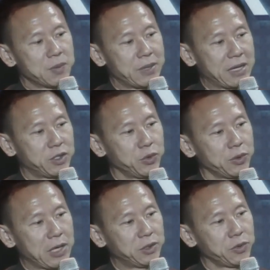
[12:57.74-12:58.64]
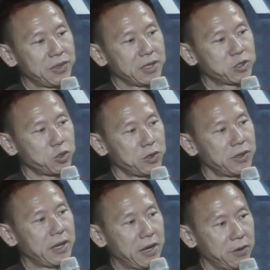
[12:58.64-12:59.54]
But I do think certain
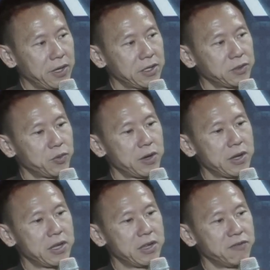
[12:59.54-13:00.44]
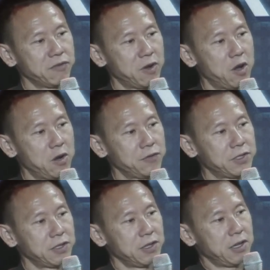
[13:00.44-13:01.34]
areas where it
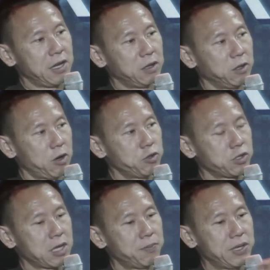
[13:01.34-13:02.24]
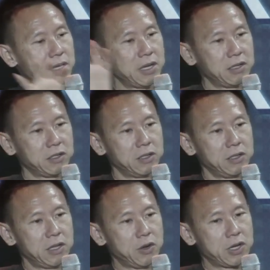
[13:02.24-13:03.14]
involves a large company and
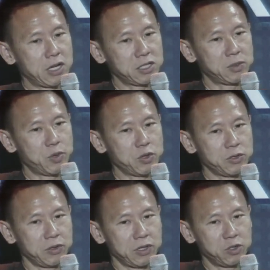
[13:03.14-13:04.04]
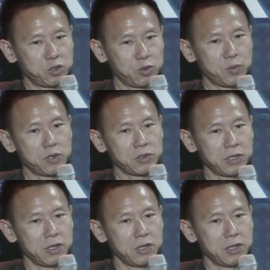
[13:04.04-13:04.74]
their customers, consumers,